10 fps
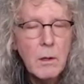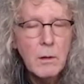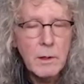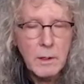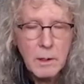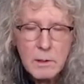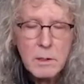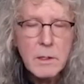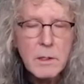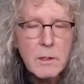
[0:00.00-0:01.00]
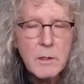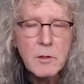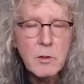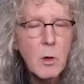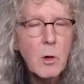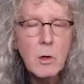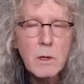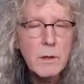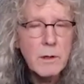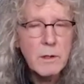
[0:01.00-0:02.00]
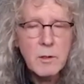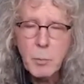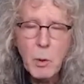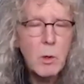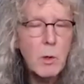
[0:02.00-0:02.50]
the ugliest aura this poor